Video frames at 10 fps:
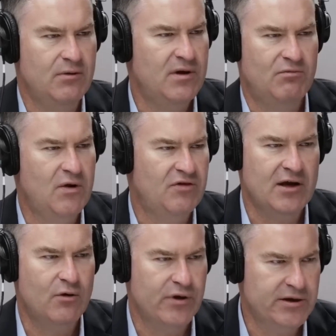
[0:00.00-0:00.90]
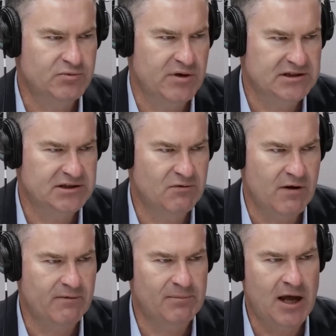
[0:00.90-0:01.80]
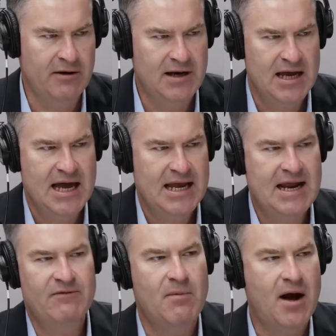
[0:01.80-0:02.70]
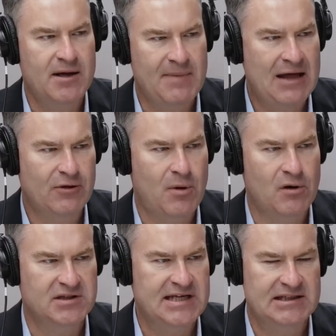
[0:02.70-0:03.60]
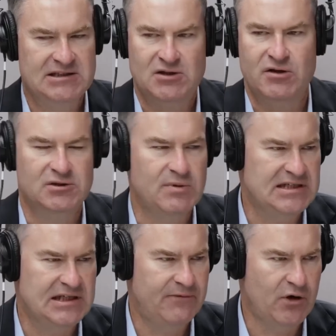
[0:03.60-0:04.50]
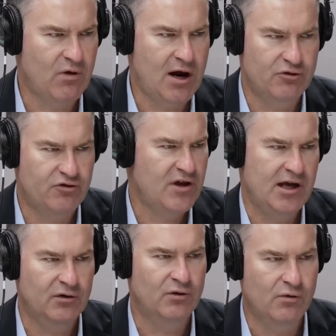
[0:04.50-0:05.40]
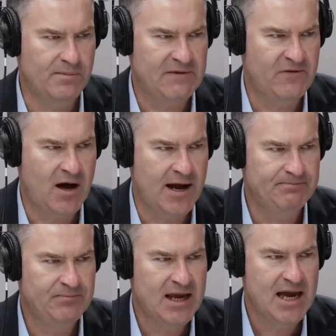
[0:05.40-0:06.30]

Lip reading: We think all those risks are overblown. Never mind about the politics. As long as we deliver growth, it'll all be fine.